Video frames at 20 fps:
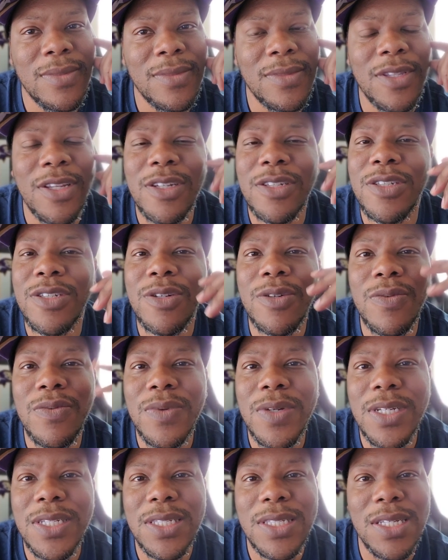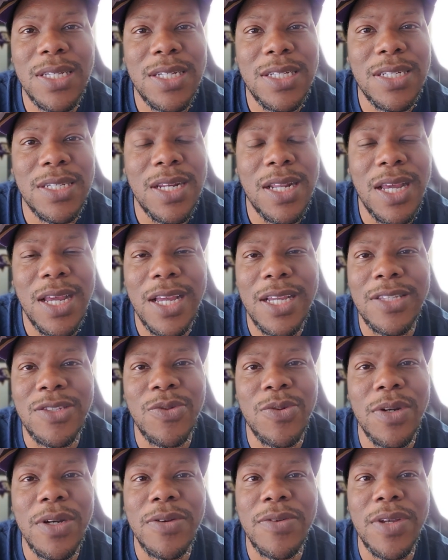There's no reason he should have had
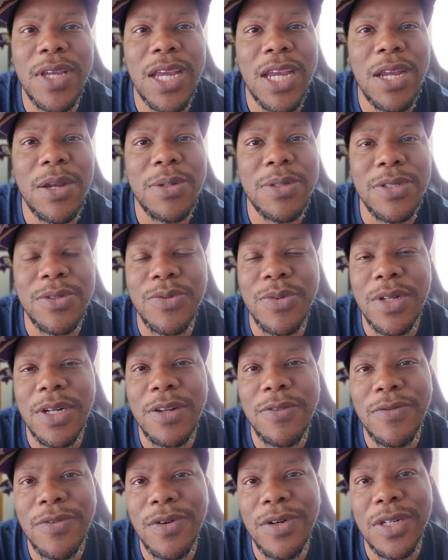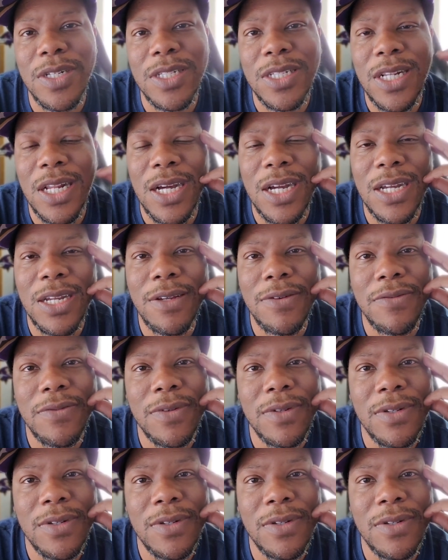12 carries running for his life.